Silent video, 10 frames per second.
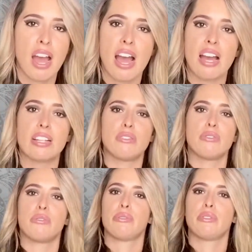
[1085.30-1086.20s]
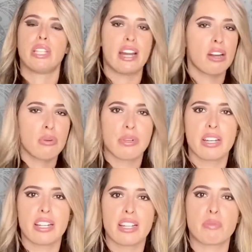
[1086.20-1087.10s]
I do tarot
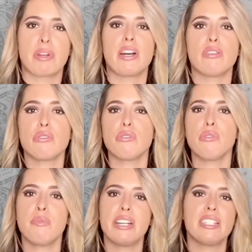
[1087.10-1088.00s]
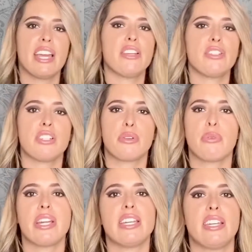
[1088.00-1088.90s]
readings, but I also do meditation and
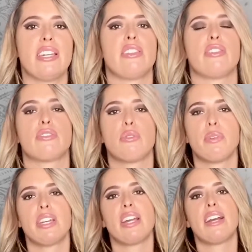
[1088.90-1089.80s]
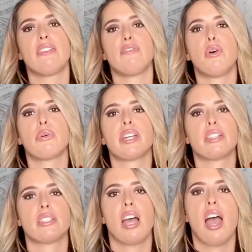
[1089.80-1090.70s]
Reiki healing, so we can kind of focus